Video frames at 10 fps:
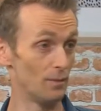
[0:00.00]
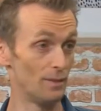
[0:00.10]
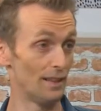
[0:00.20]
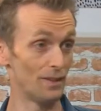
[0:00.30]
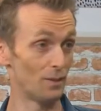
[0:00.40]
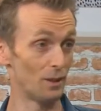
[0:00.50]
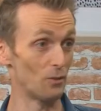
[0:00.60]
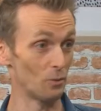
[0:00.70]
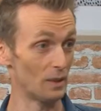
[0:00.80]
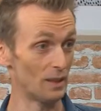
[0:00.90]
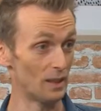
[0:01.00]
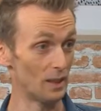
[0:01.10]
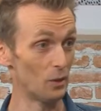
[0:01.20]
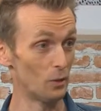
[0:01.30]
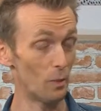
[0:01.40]
is one of the
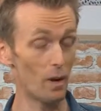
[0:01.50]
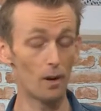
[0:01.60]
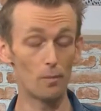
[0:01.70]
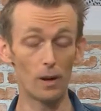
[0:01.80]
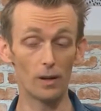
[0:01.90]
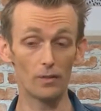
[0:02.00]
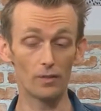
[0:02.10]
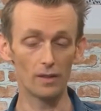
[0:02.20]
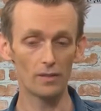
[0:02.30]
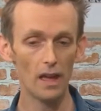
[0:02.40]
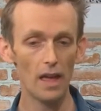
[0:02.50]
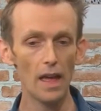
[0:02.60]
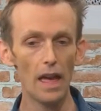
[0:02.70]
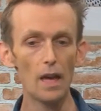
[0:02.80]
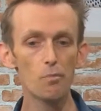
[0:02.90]
huge parts of it.
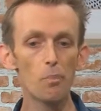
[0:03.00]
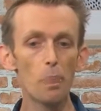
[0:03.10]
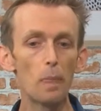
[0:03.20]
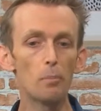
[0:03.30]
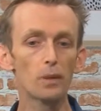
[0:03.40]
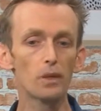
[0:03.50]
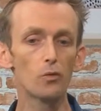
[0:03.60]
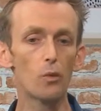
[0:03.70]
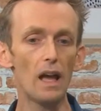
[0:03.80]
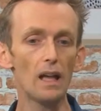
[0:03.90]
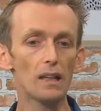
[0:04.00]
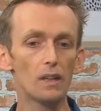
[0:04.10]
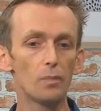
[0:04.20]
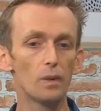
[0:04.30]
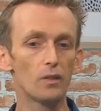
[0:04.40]
But as well,
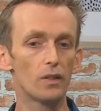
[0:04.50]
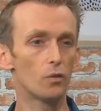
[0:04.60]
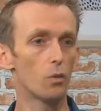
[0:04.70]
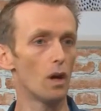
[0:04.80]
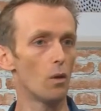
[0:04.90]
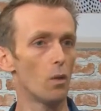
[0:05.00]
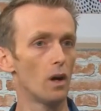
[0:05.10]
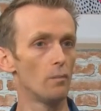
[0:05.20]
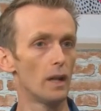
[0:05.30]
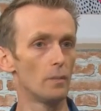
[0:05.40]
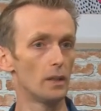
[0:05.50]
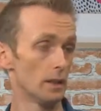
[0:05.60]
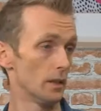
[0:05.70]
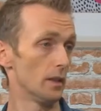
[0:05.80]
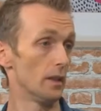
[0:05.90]
I suppose it's what maybe
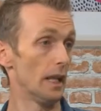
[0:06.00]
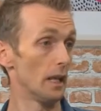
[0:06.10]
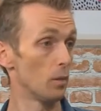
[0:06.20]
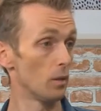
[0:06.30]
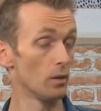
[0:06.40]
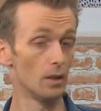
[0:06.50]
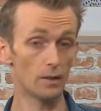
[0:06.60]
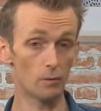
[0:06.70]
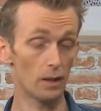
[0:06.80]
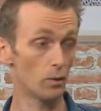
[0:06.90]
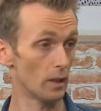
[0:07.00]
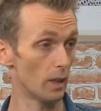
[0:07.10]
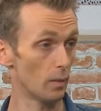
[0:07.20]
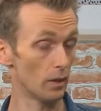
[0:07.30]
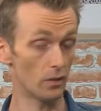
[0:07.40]
the label, the record
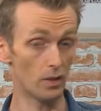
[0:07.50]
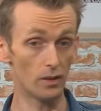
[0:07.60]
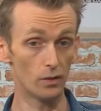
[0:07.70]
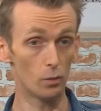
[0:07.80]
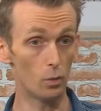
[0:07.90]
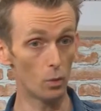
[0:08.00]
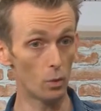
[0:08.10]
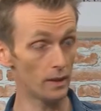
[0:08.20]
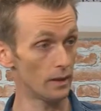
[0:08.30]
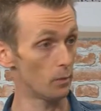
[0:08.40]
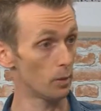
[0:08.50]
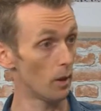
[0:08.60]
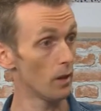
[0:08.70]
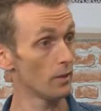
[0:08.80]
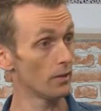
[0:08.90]
label they're signed to, what their
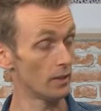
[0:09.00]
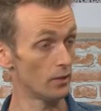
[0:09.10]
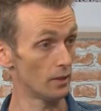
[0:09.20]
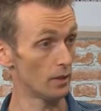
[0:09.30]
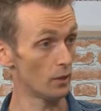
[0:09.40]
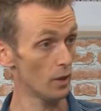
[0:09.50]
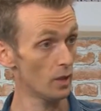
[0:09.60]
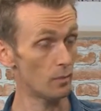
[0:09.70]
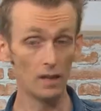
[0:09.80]
priority is at the time.